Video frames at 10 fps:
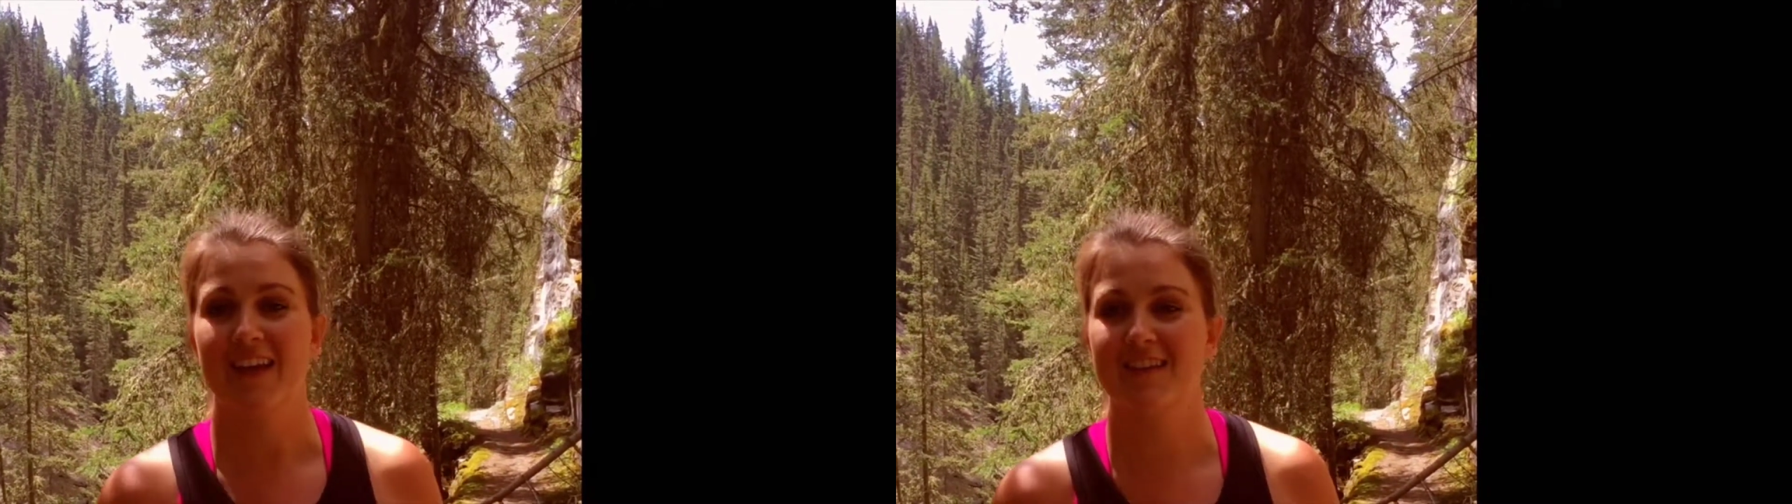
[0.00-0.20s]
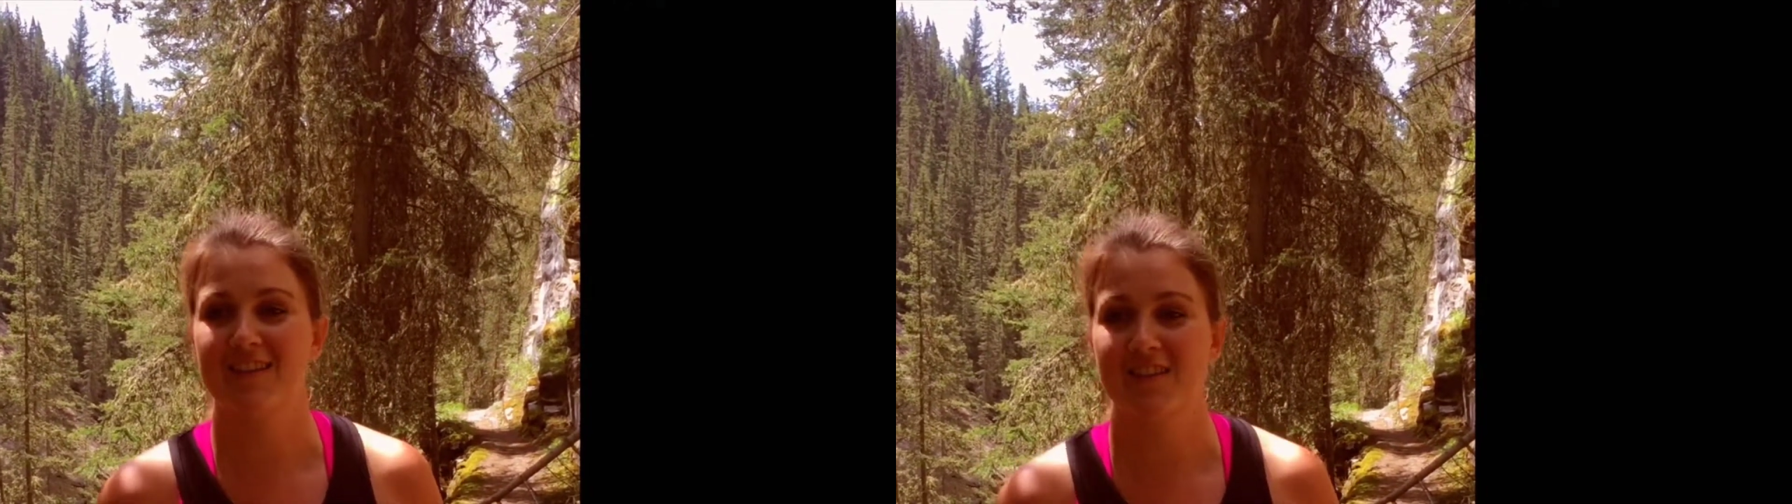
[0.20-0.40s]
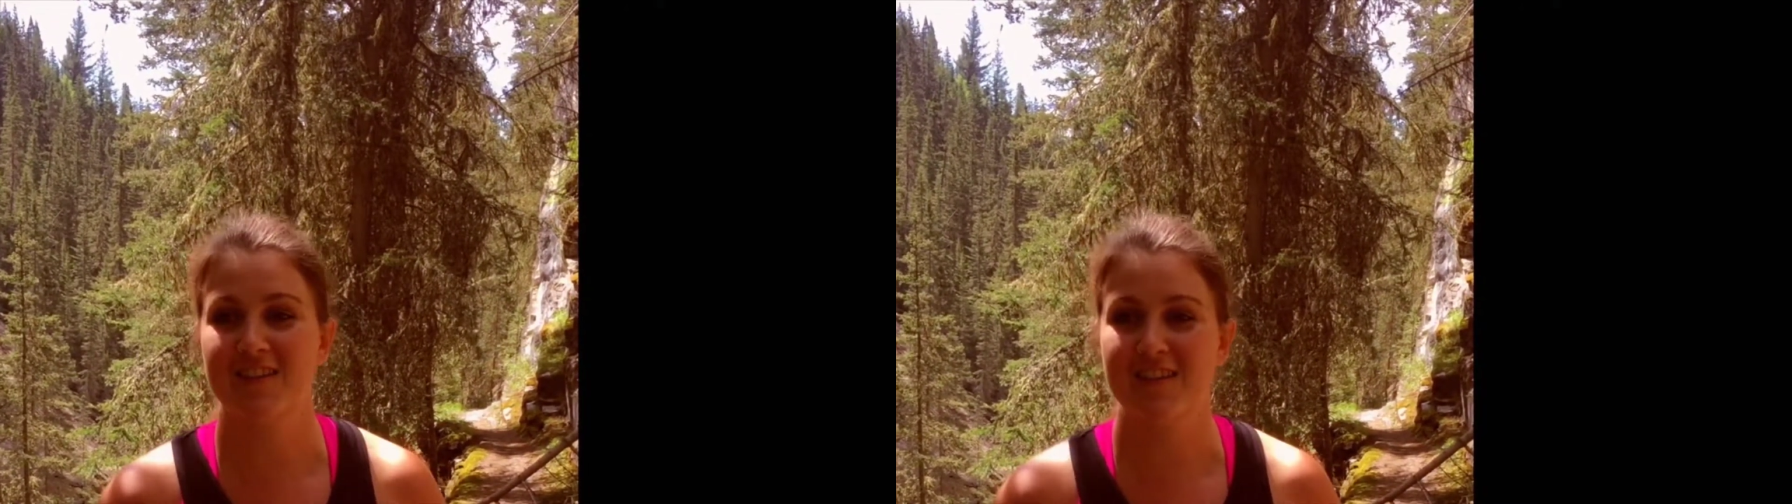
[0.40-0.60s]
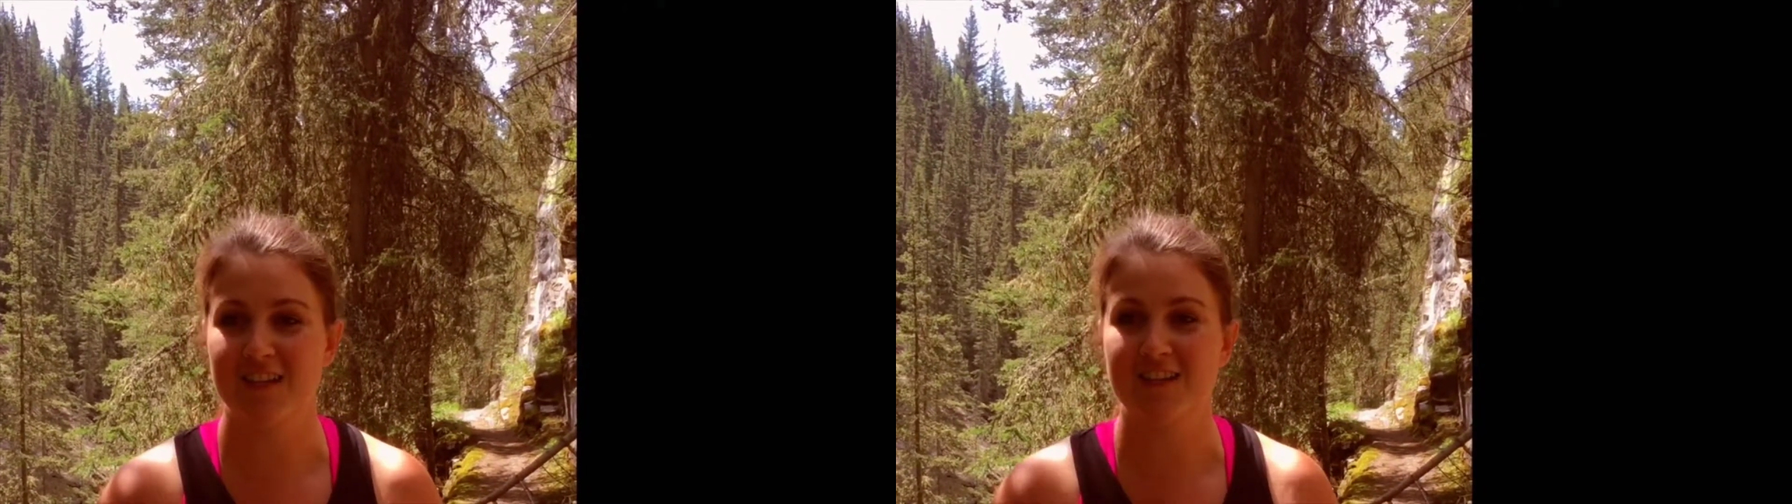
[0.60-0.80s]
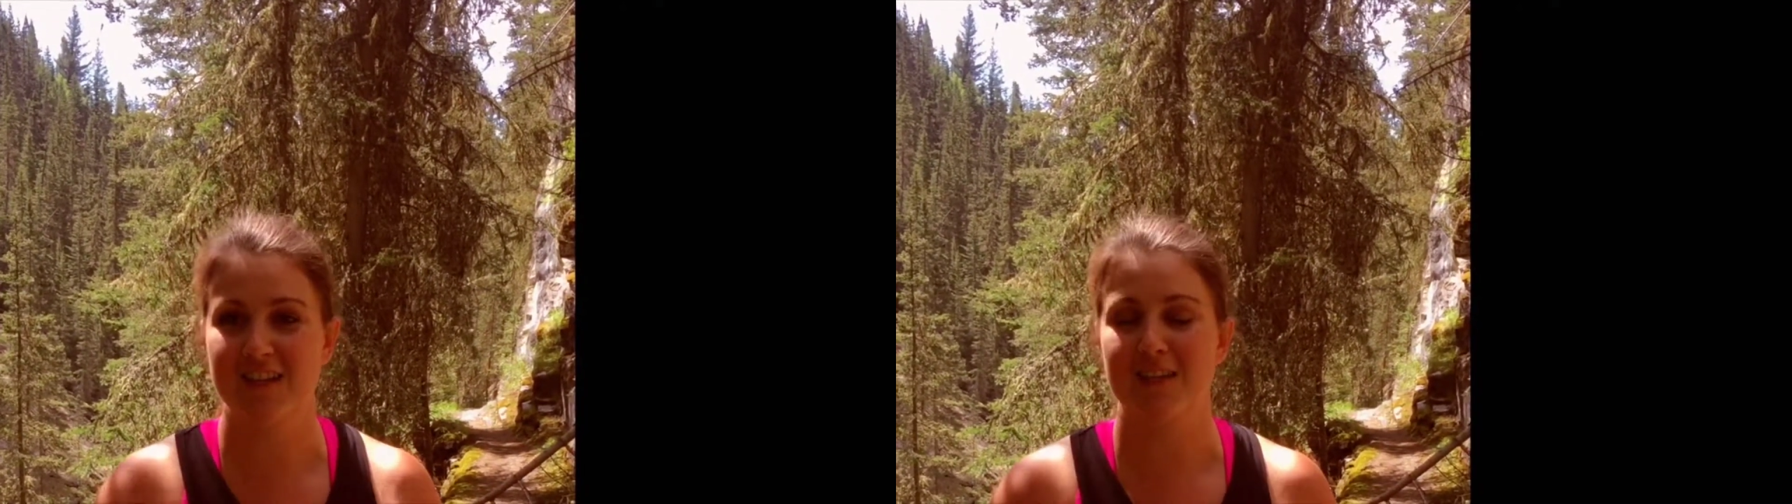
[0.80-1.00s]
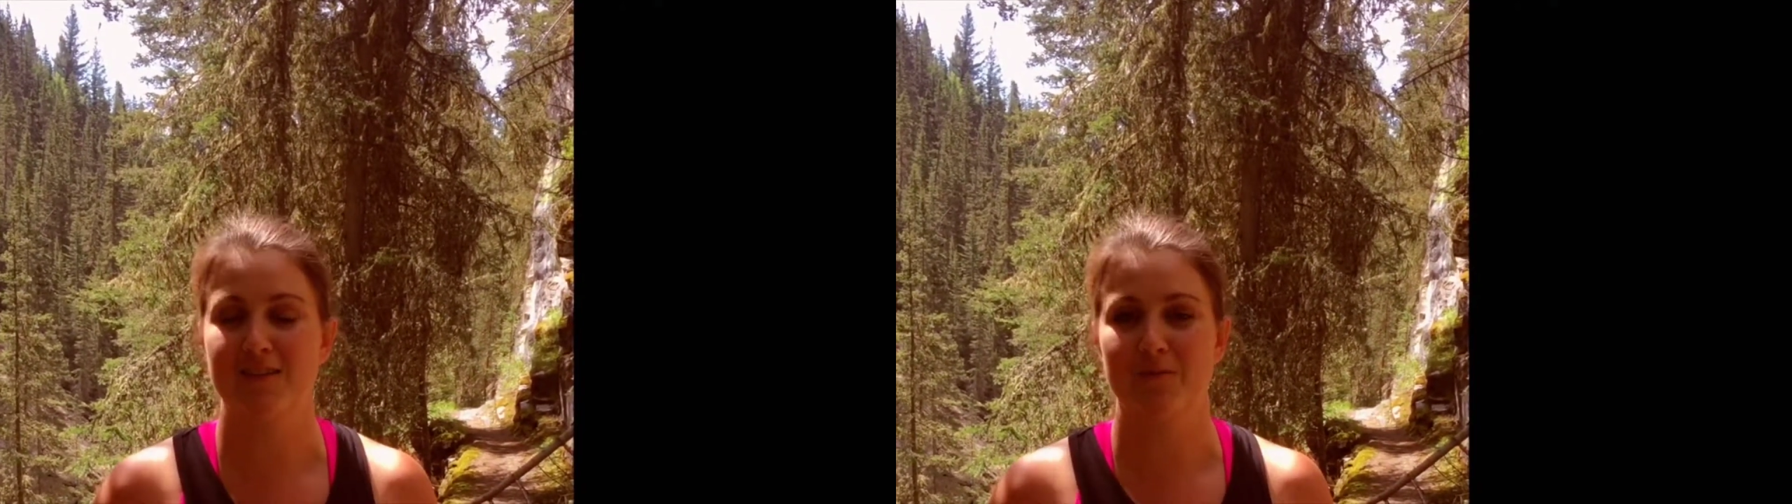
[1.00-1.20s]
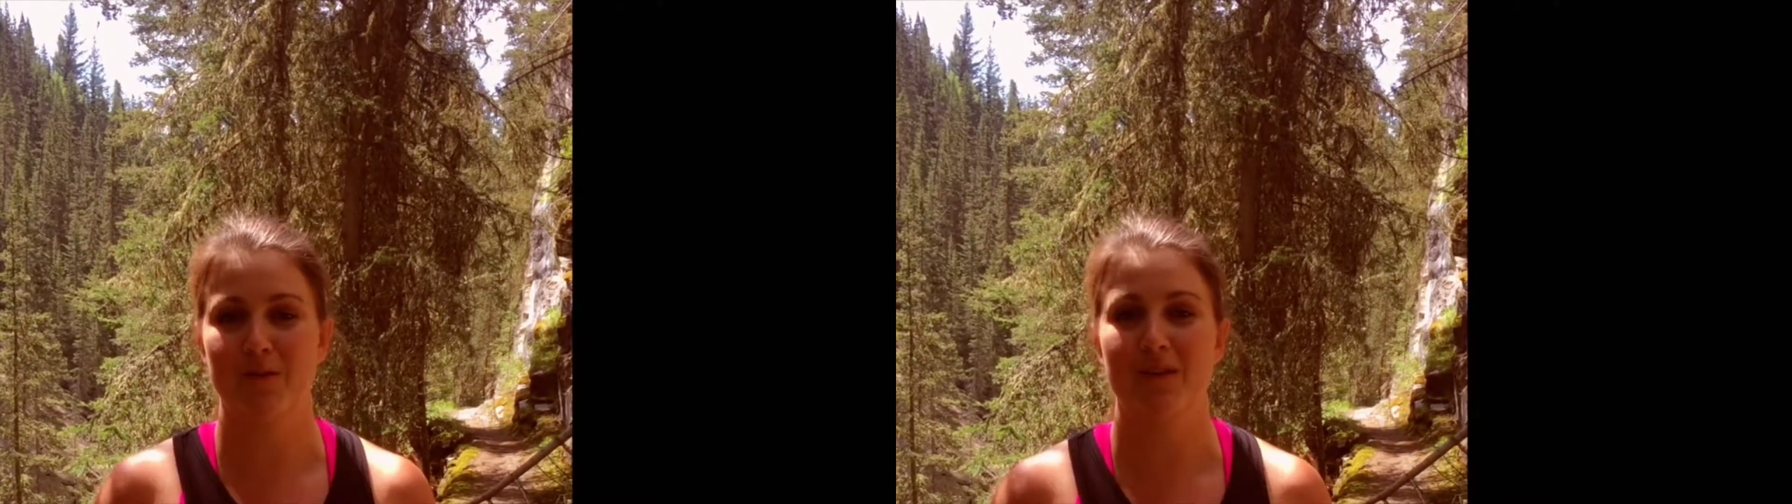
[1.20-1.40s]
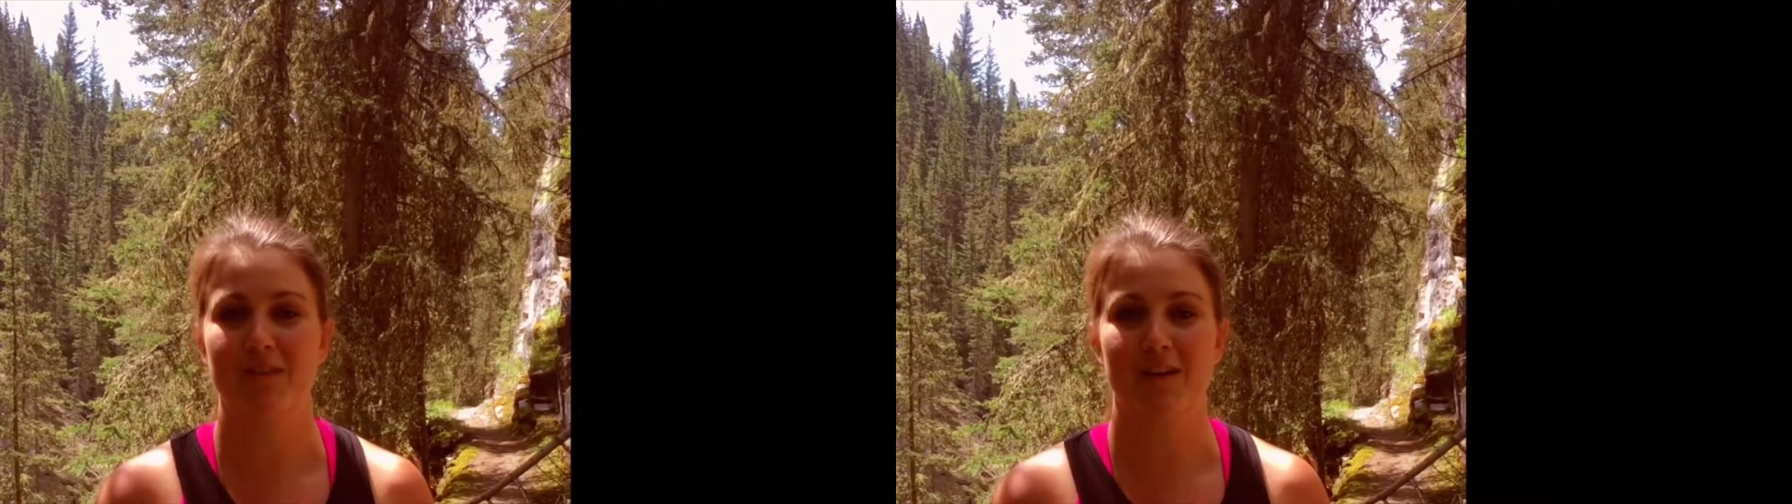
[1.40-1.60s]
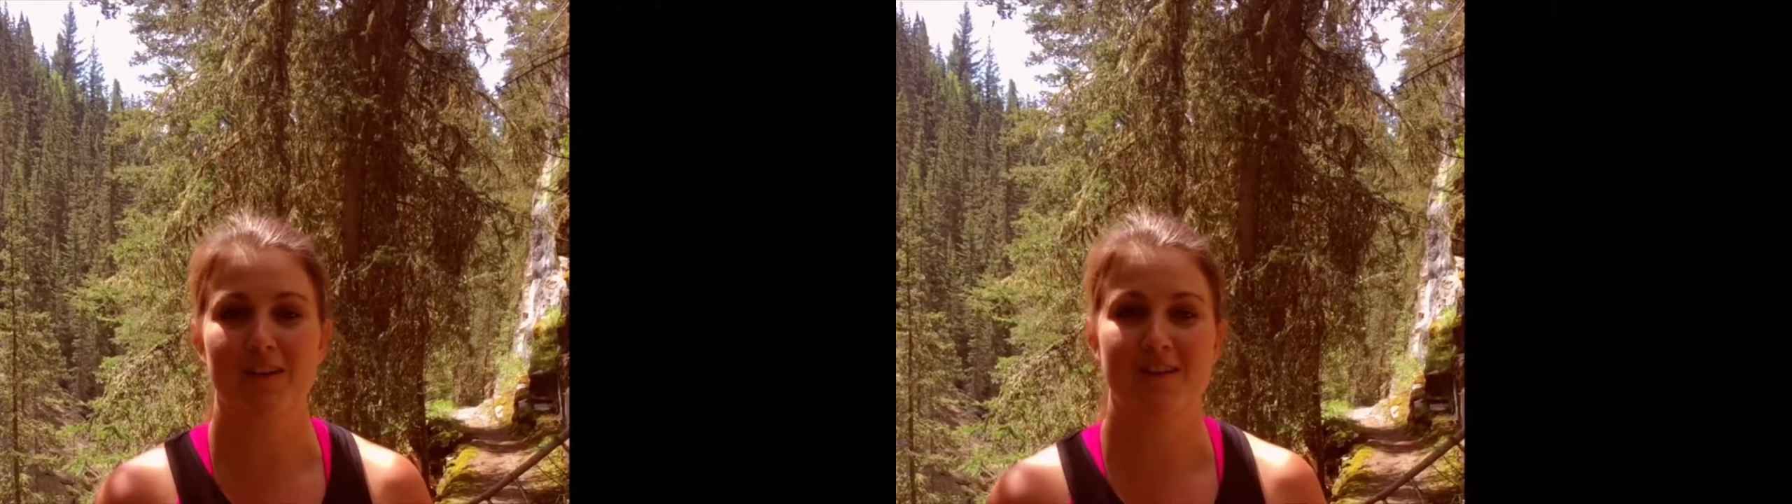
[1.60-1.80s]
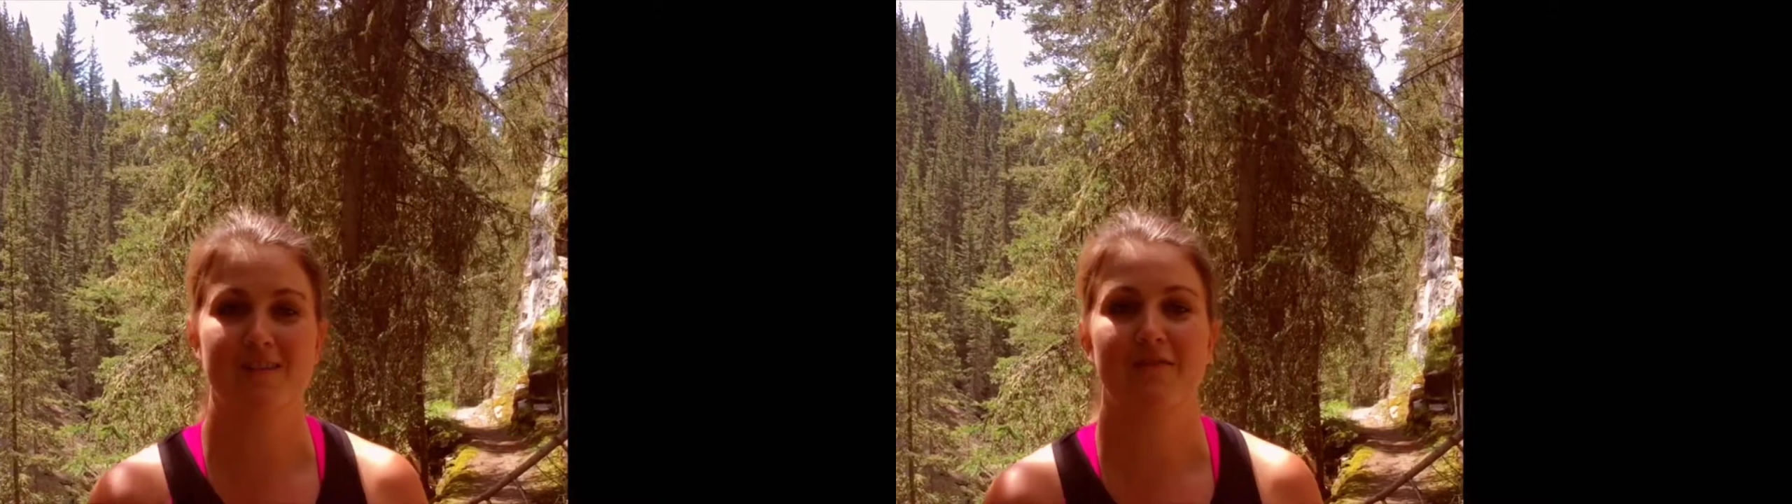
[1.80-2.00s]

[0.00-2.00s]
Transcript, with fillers: is just such a testimony of the goodness of